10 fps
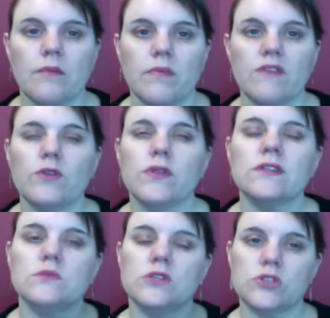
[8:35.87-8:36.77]
If you think
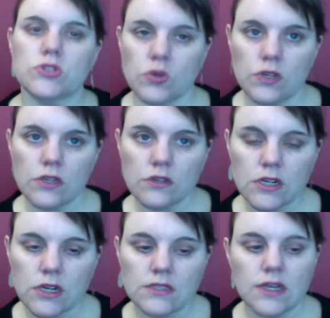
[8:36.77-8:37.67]
somebody's stolen your
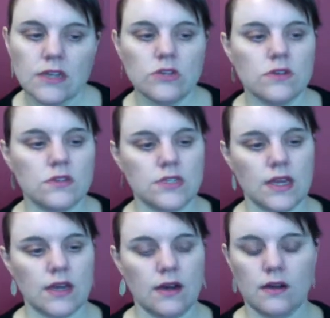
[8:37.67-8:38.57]
content, you can
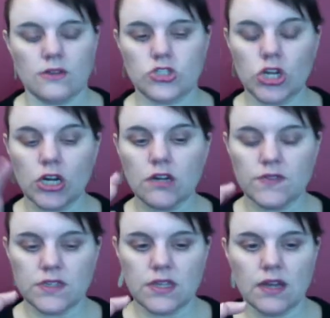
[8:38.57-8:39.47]
take a chunk of
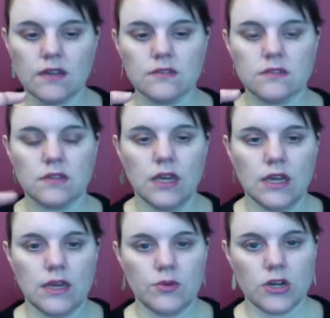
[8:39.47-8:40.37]
the text,
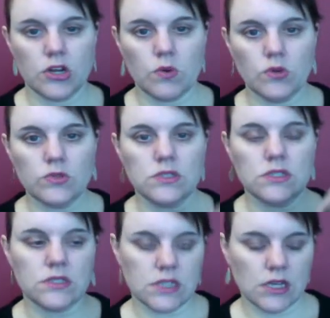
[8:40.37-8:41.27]
put it in quotes,
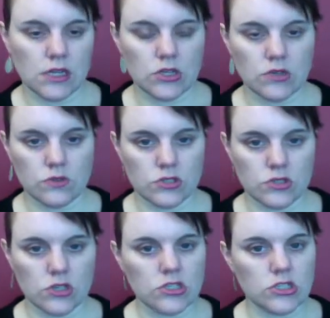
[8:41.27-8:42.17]
stick it in the Google
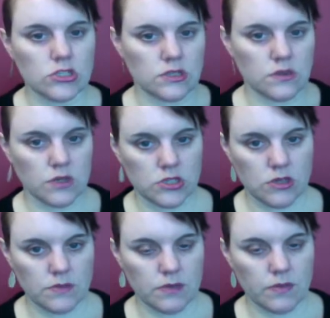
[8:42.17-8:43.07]
search, and just see what
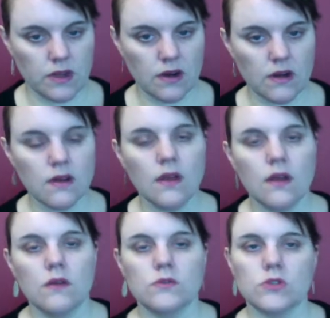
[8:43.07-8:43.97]
comes up there.
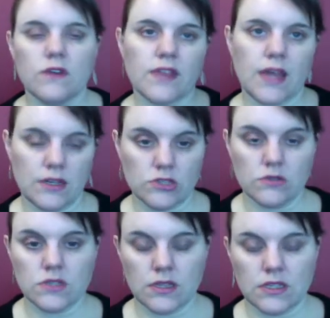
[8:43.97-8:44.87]
Resolving that issue
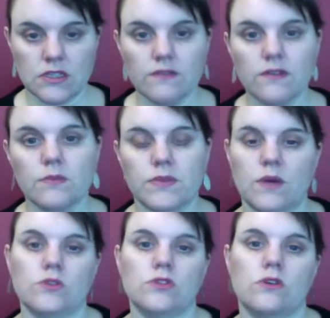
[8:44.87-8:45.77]
is slightly different, but that
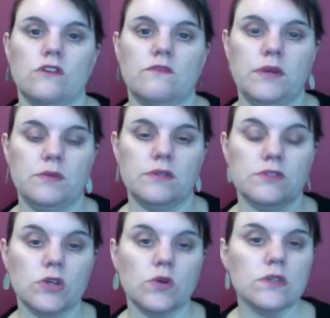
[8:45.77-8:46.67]
will show you if people have
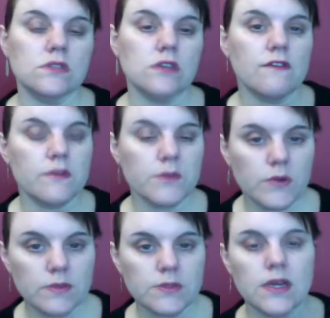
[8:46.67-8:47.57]
stolen stuff from your
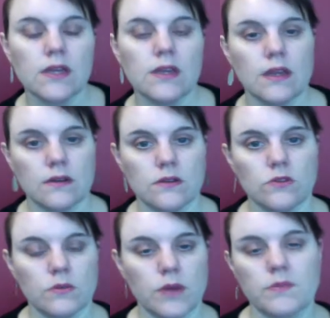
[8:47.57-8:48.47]
website, and
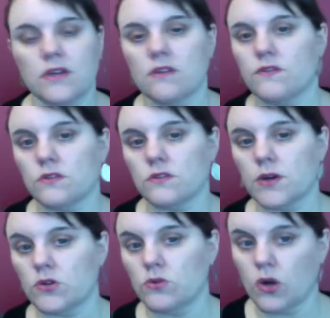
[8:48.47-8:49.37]
Google might be confused
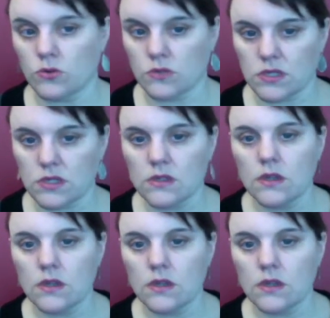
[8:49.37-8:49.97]
about who owns it.